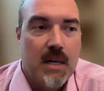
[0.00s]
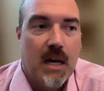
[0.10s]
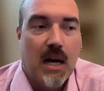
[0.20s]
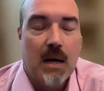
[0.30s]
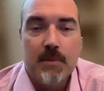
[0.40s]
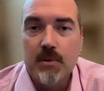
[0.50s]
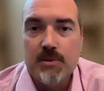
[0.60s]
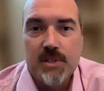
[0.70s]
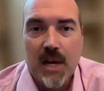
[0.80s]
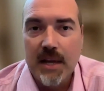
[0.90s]
You
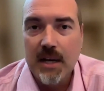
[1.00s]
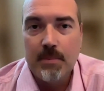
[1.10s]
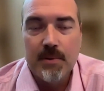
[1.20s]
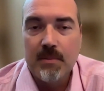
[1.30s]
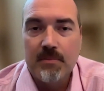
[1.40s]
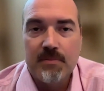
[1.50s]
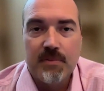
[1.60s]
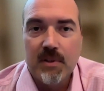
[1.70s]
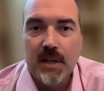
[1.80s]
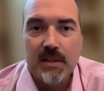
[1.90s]
can sign up with them
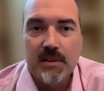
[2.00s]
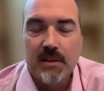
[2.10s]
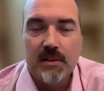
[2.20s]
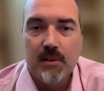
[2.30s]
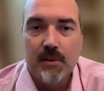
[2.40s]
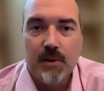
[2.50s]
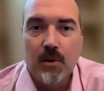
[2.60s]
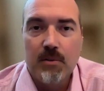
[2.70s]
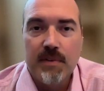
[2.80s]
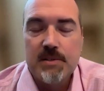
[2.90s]
for like little or
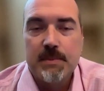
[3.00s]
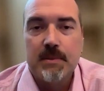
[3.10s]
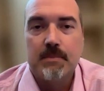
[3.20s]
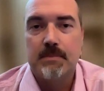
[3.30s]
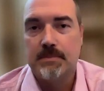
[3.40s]
no investment.